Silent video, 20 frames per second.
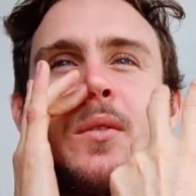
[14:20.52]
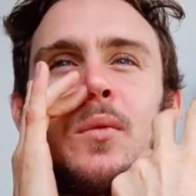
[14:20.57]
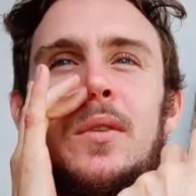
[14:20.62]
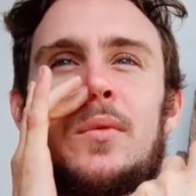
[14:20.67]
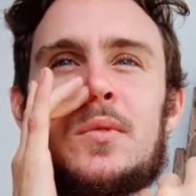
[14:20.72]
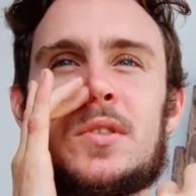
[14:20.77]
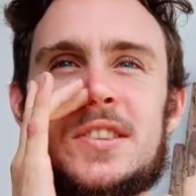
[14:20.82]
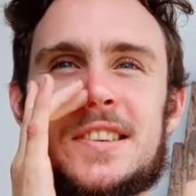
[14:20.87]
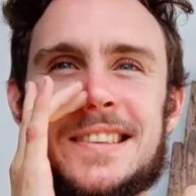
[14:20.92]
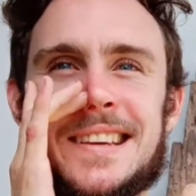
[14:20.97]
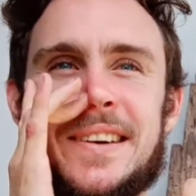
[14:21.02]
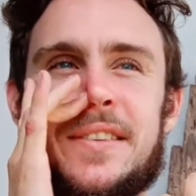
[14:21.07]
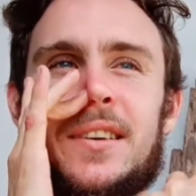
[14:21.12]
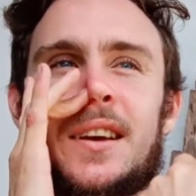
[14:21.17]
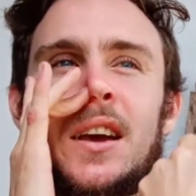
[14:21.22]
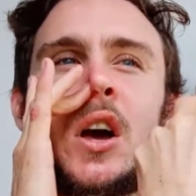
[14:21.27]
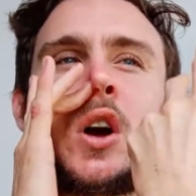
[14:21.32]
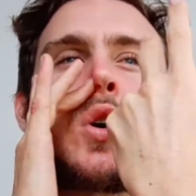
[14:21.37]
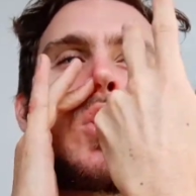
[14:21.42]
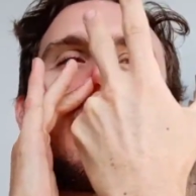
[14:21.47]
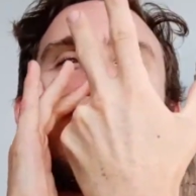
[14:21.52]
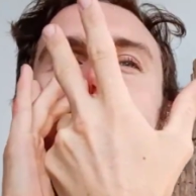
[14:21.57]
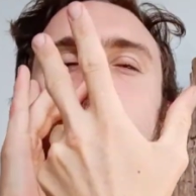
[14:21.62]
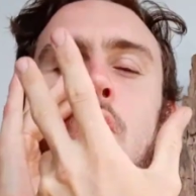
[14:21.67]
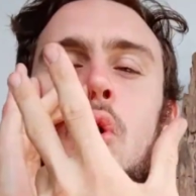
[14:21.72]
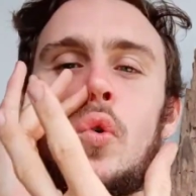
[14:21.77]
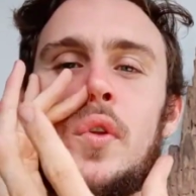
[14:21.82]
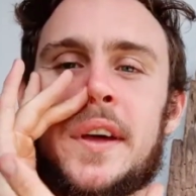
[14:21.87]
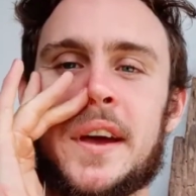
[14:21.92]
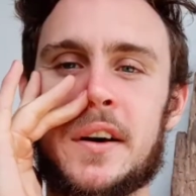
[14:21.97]
which is having a
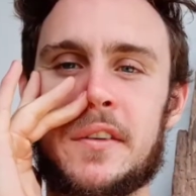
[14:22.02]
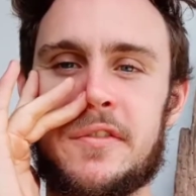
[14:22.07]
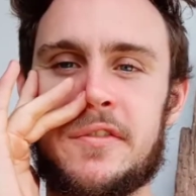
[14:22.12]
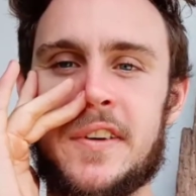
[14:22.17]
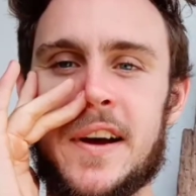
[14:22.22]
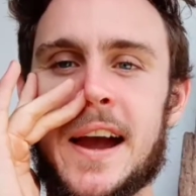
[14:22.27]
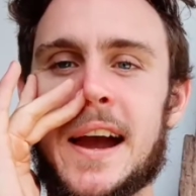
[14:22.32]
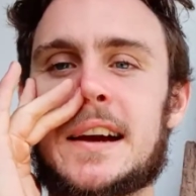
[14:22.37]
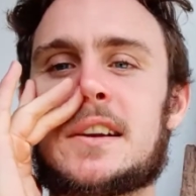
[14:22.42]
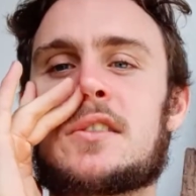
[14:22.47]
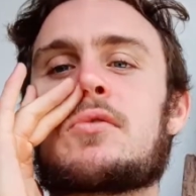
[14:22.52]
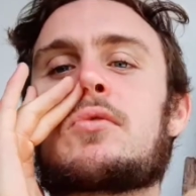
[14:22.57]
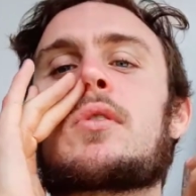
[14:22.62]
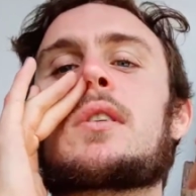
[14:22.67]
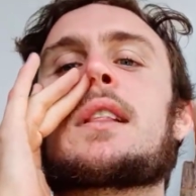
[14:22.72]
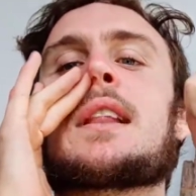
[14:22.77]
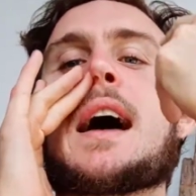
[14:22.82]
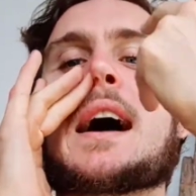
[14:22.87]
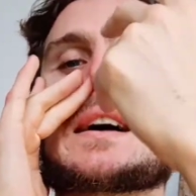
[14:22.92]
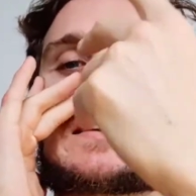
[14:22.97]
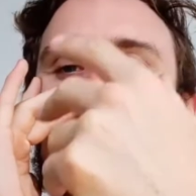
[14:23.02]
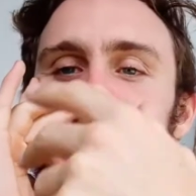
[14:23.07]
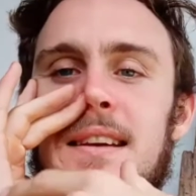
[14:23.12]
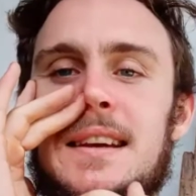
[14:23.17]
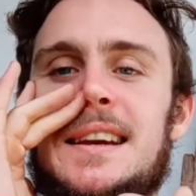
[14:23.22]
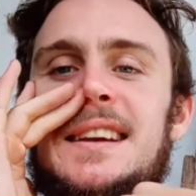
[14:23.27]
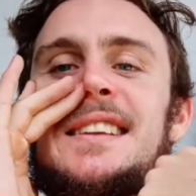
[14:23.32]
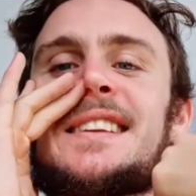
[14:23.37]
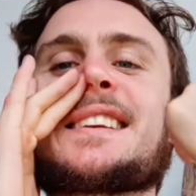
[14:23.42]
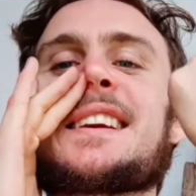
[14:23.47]
cooling effect,
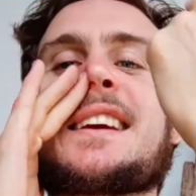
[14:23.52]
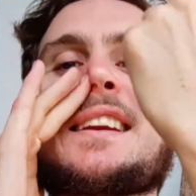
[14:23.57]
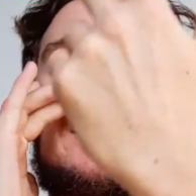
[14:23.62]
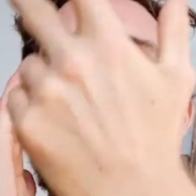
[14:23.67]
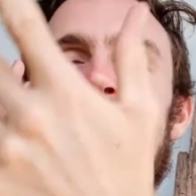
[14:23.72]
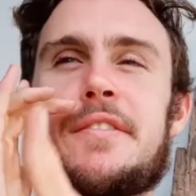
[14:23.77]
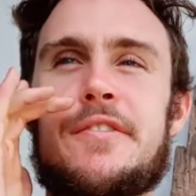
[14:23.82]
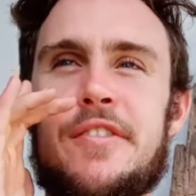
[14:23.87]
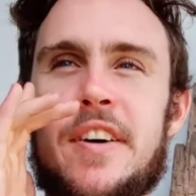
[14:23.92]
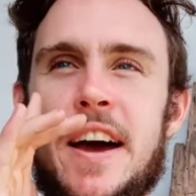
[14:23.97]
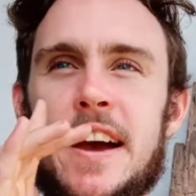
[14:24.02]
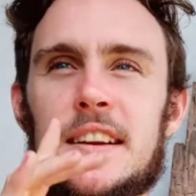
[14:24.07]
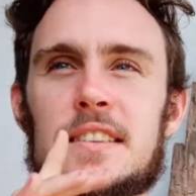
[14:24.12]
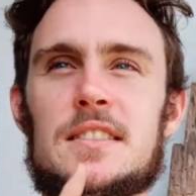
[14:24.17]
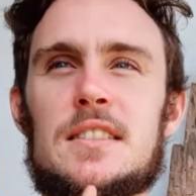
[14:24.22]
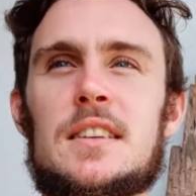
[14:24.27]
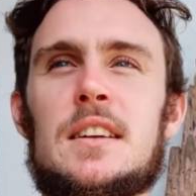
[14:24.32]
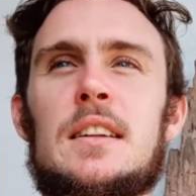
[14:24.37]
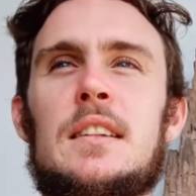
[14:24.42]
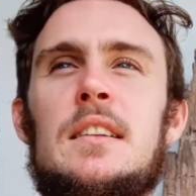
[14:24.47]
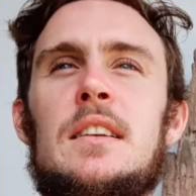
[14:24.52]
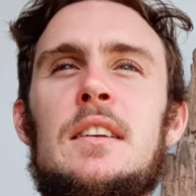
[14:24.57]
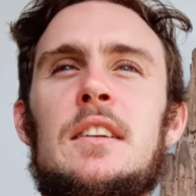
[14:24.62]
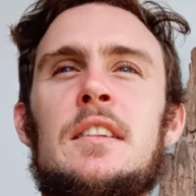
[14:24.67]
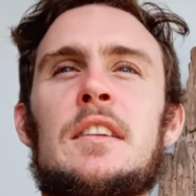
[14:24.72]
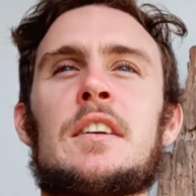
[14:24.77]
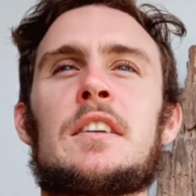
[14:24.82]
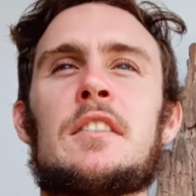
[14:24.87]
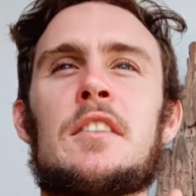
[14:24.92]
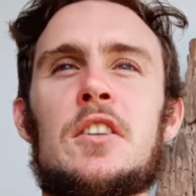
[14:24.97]
relaxing and yin effect.
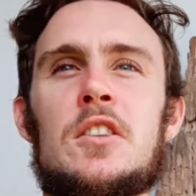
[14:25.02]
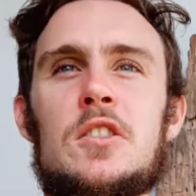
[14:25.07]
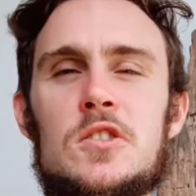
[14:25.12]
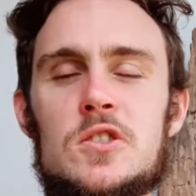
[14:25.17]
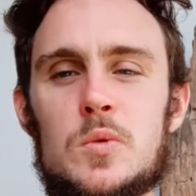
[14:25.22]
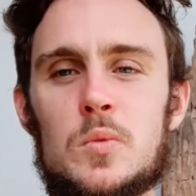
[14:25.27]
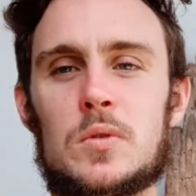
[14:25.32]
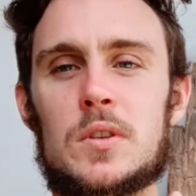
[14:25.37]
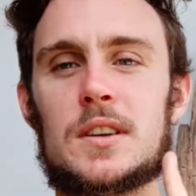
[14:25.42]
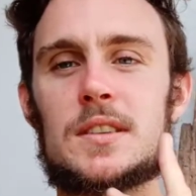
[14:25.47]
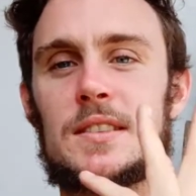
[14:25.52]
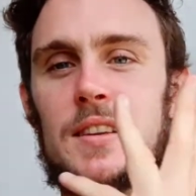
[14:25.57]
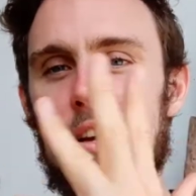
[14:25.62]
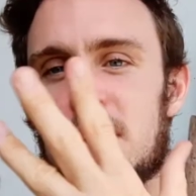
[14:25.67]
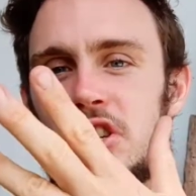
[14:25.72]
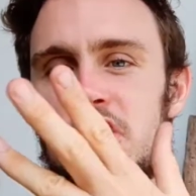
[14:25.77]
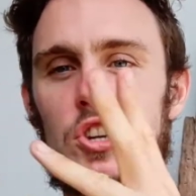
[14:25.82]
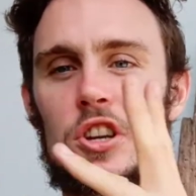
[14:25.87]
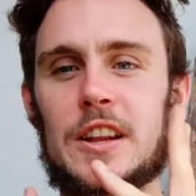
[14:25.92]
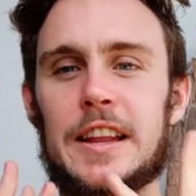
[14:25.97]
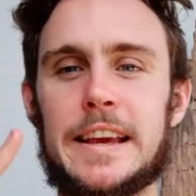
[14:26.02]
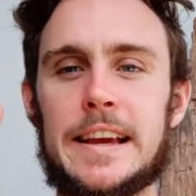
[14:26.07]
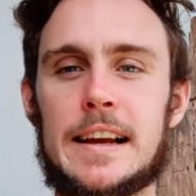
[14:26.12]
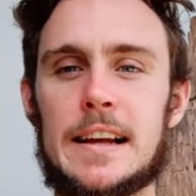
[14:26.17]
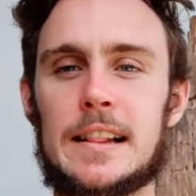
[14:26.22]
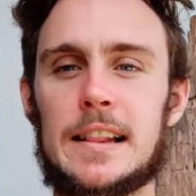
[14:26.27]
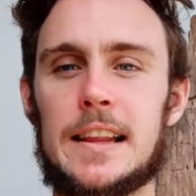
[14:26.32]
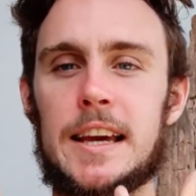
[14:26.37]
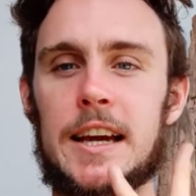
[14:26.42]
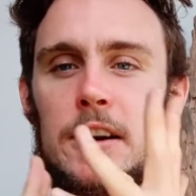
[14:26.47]
So we're essentially
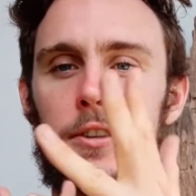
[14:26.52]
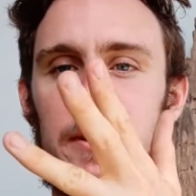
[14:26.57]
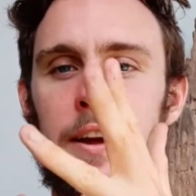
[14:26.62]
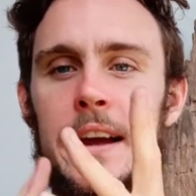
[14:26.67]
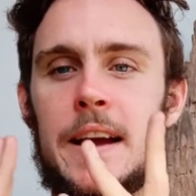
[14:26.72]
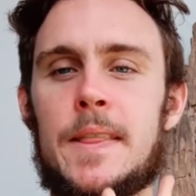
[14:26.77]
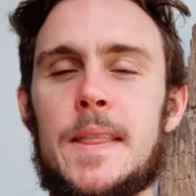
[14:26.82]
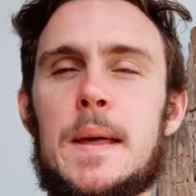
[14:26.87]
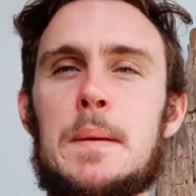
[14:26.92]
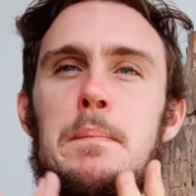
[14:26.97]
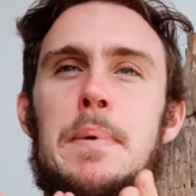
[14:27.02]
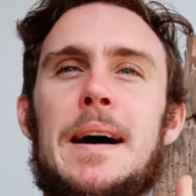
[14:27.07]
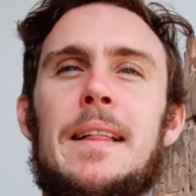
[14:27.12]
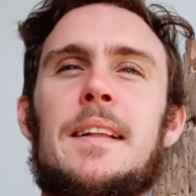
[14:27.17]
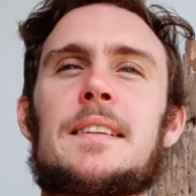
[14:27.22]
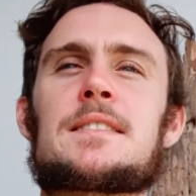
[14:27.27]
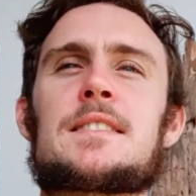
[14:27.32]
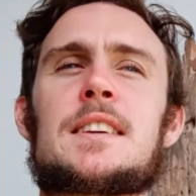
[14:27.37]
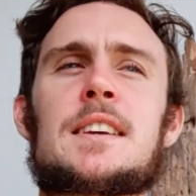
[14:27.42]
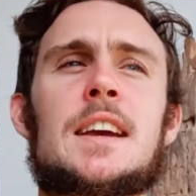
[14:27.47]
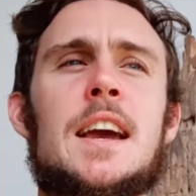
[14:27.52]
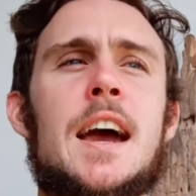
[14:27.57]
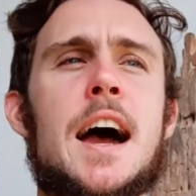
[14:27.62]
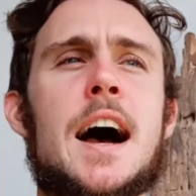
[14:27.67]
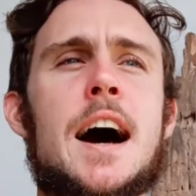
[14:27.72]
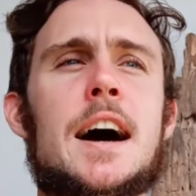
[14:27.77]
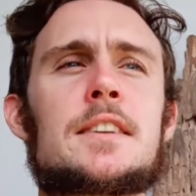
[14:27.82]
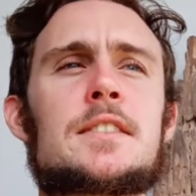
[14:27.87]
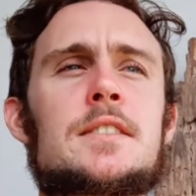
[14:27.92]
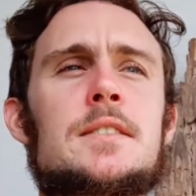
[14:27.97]
clearing and then balancing
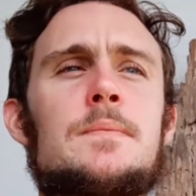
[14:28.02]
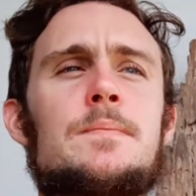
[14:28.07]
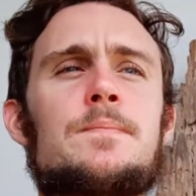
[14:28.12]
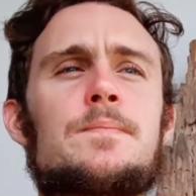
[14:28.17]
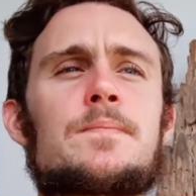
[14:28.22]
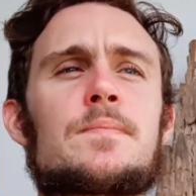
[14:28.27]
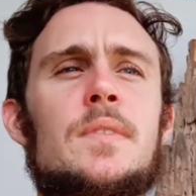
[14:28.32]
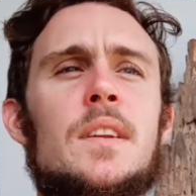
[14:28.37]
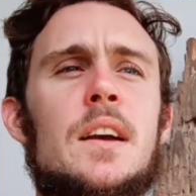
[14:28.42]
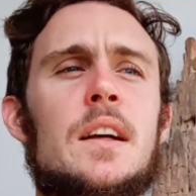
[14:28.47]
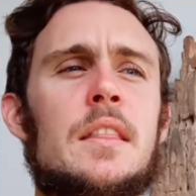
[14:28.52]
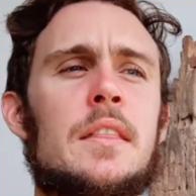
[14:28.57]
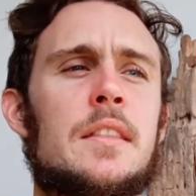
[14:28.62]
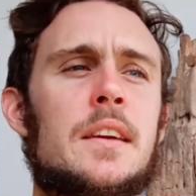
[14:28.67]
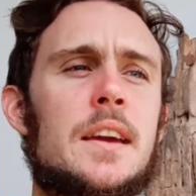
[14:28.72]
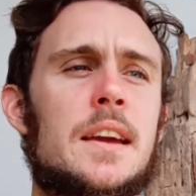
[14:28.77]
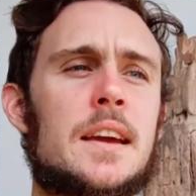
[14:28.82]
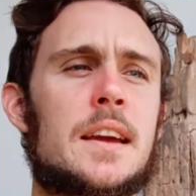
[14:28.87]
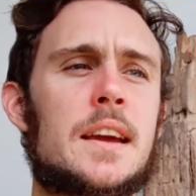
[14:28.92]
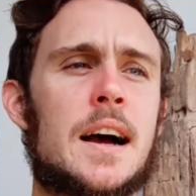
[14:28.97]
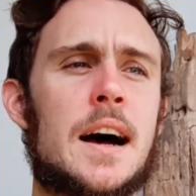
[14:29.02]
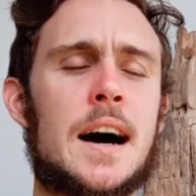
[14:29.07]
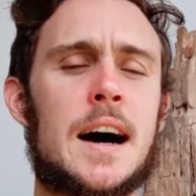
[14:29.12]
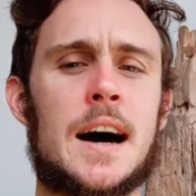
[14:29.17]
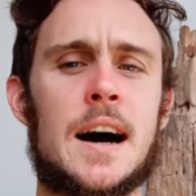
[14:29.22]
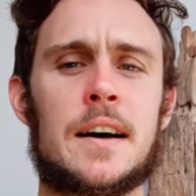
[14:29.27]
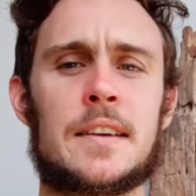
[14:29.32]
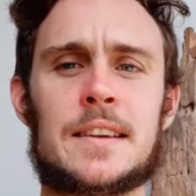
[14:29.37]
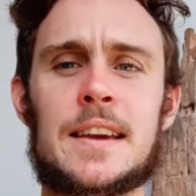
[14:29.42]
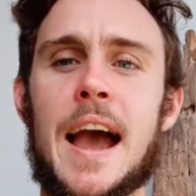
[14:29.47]
out the
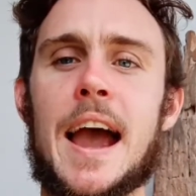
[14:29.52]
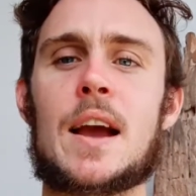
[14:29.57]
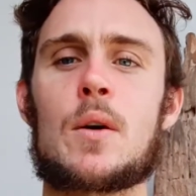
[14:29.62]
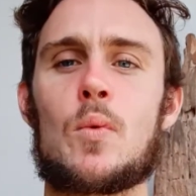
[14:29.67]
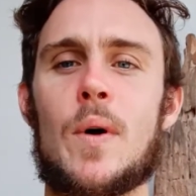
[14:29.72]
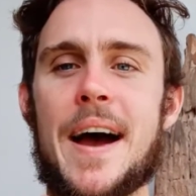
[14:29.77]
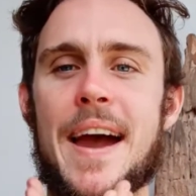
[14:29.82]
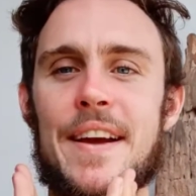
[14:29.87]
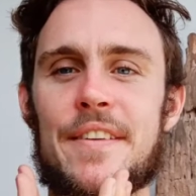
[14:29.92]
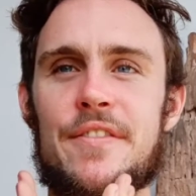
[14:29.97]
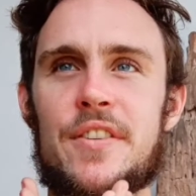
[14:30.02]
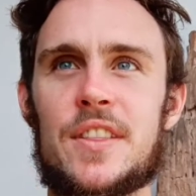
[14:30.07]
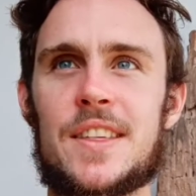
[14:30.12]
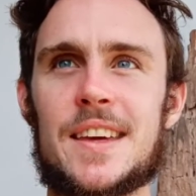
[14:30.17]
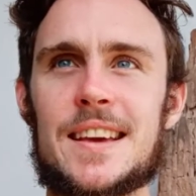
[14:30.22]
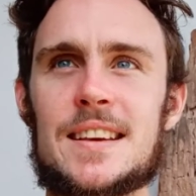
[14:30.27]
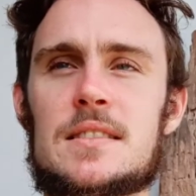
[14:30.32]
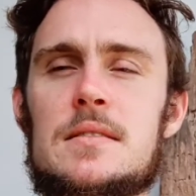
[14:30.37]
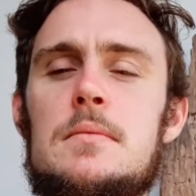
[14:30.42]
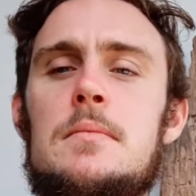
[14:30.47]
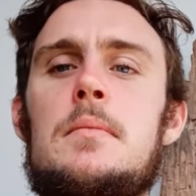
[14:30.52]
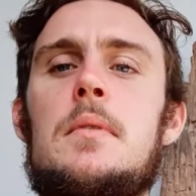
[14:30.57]
gateway for these